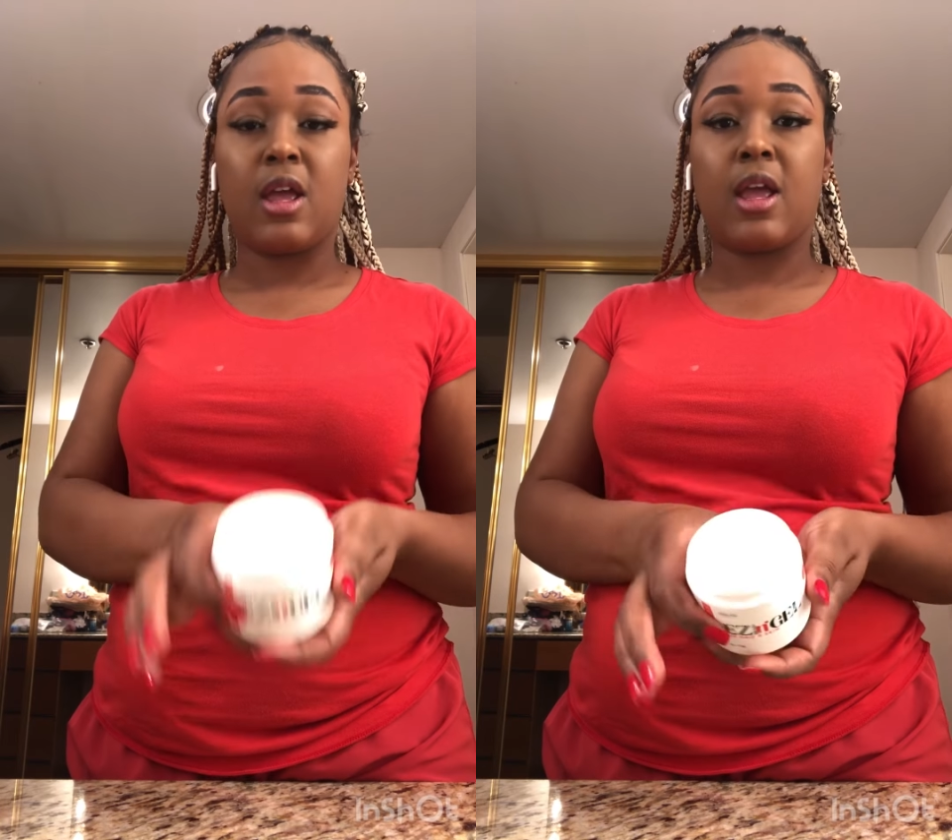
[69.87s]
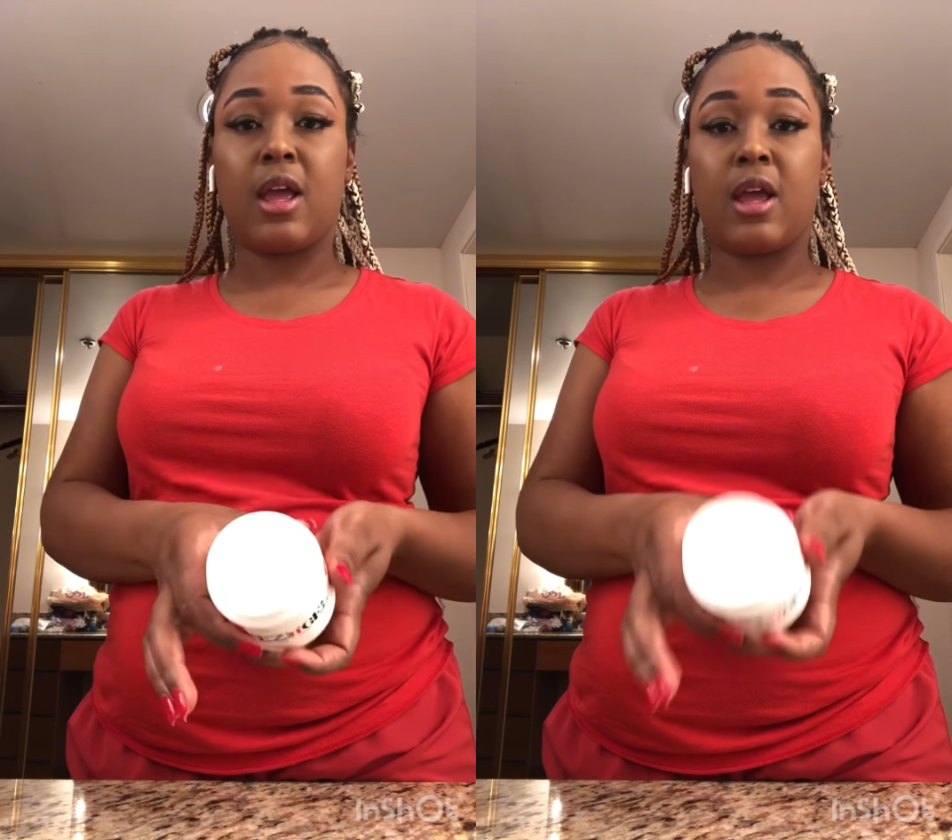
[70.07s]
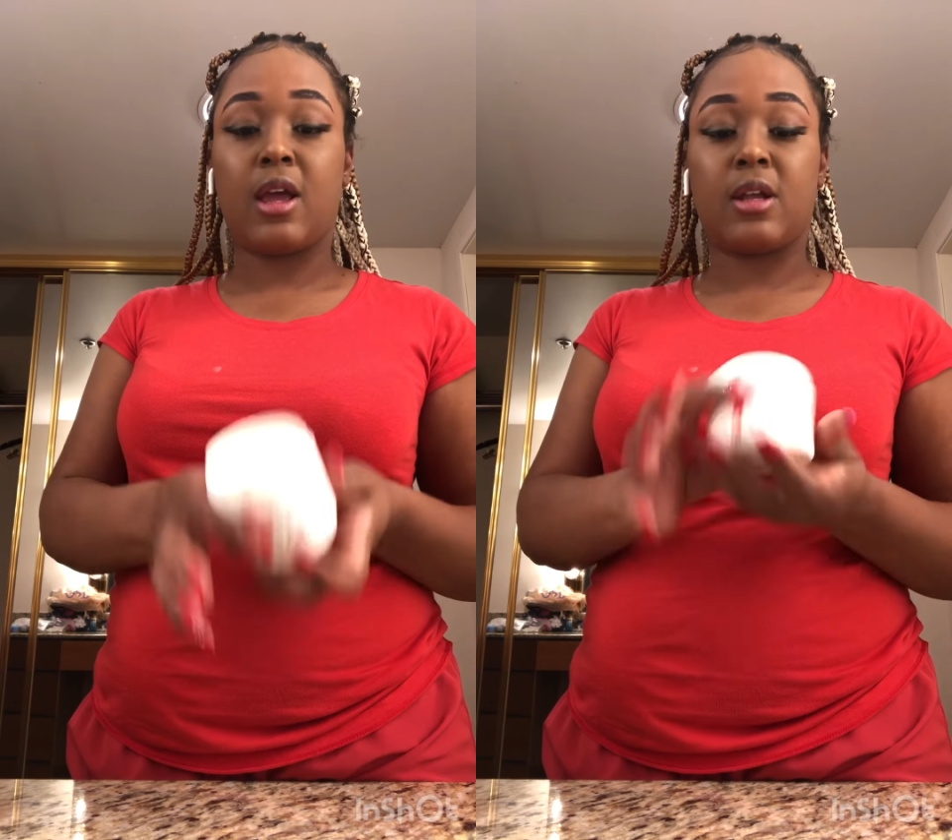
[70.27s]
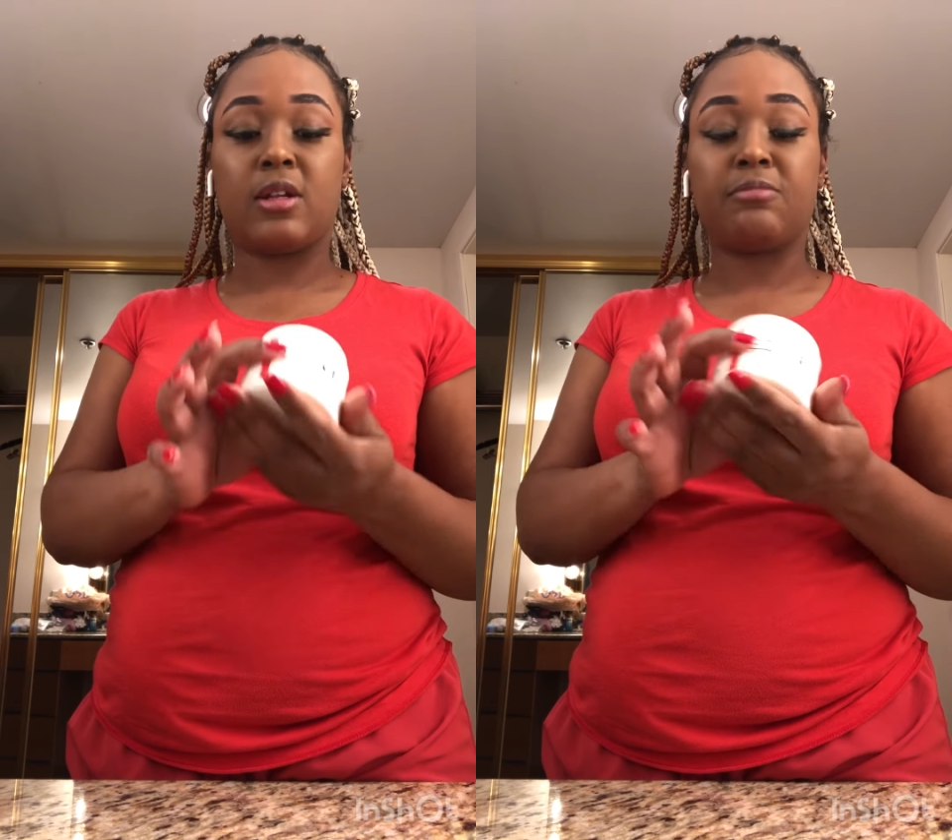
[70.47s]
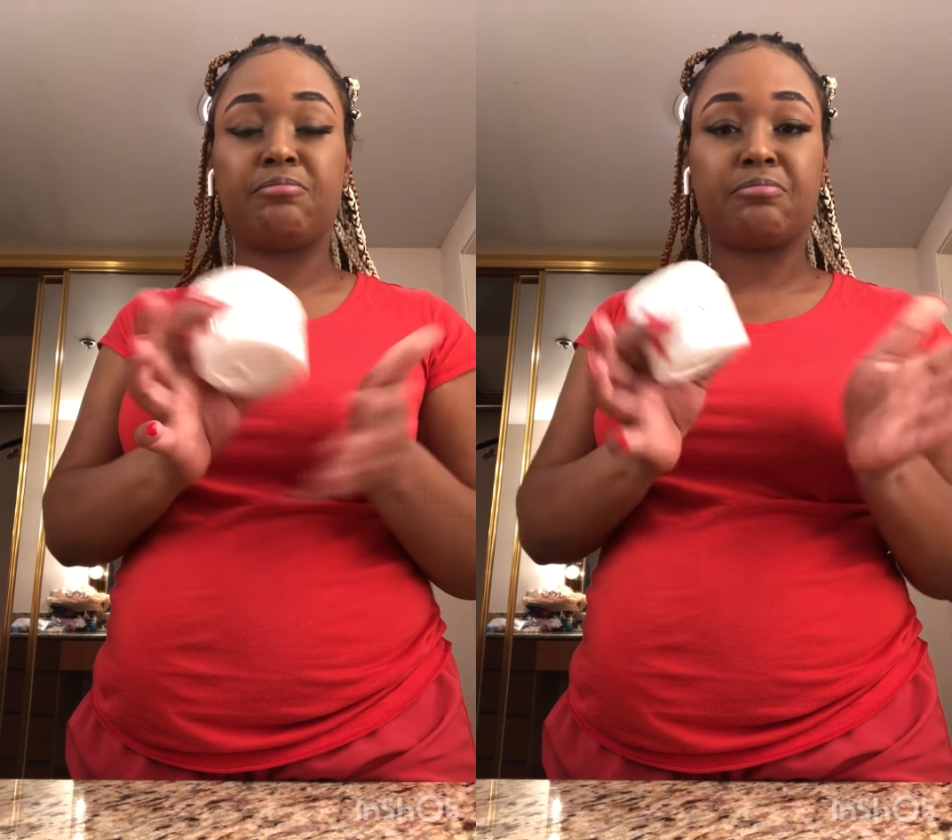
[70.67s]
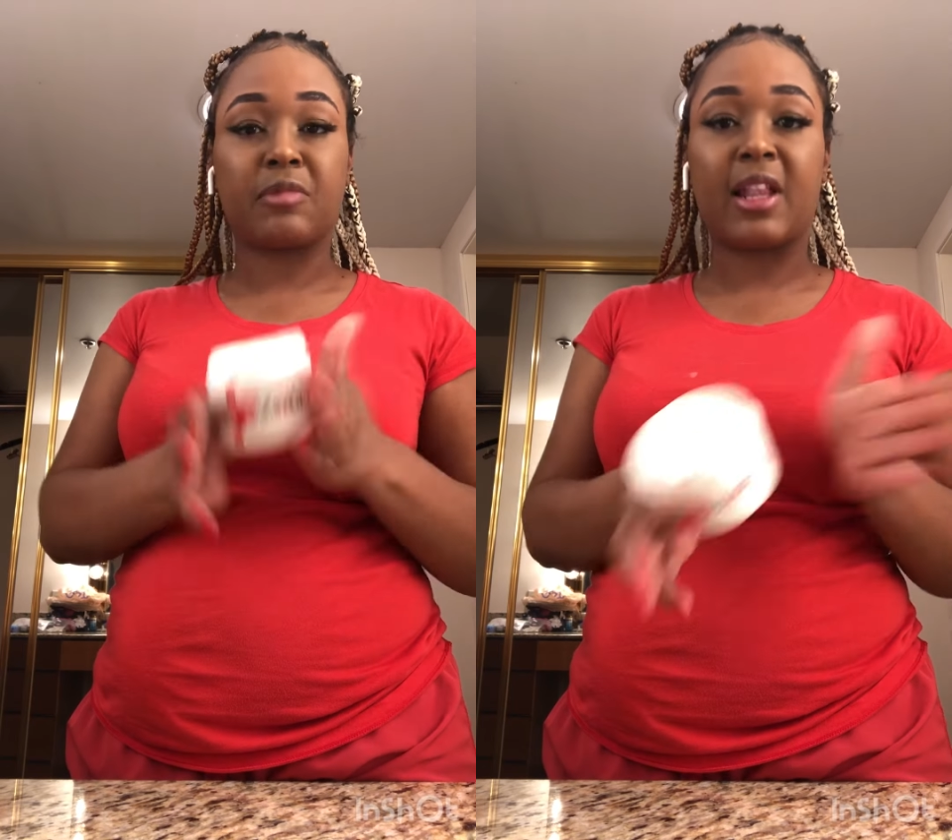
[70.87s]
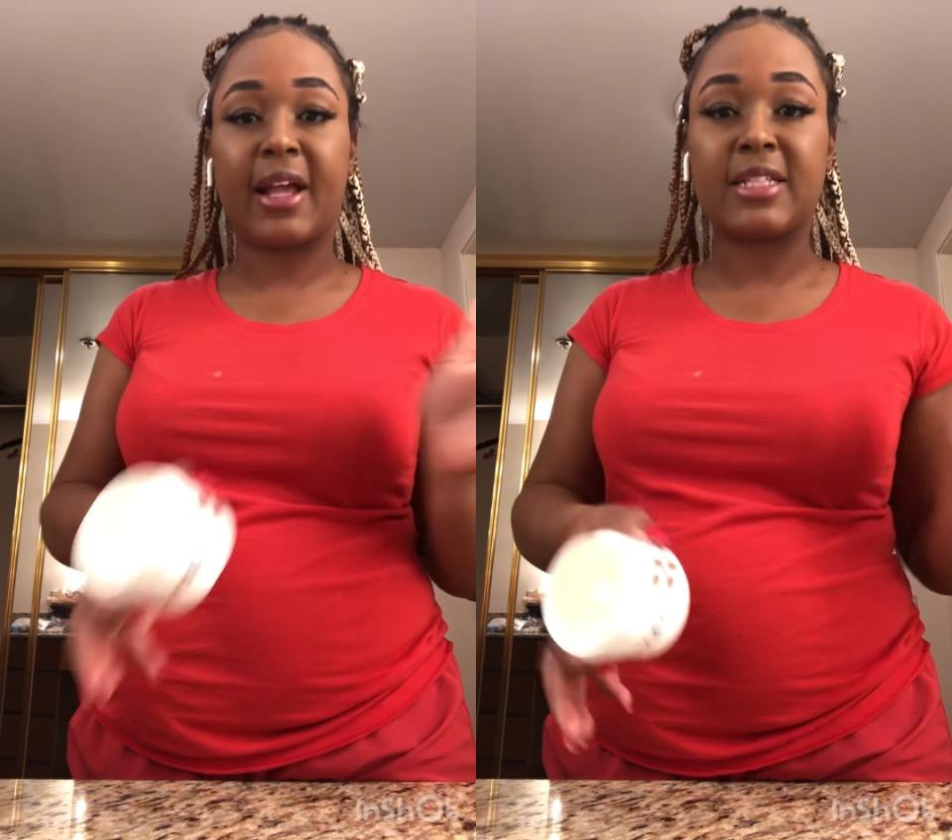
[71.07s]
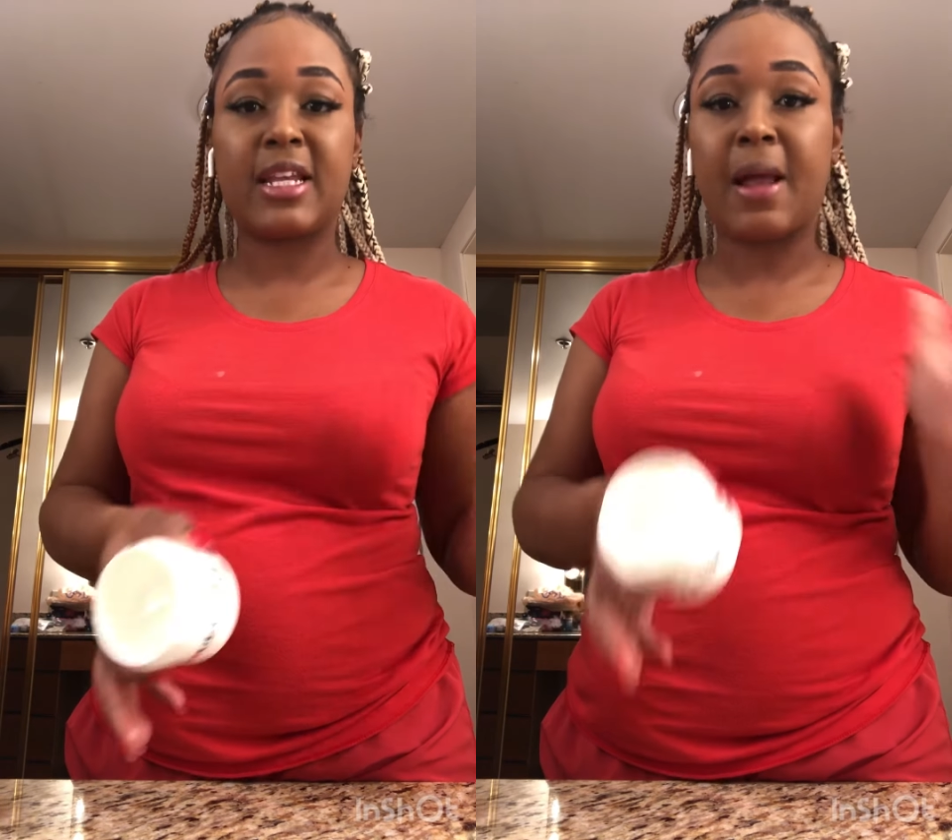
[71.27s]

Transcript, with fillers: And like I said,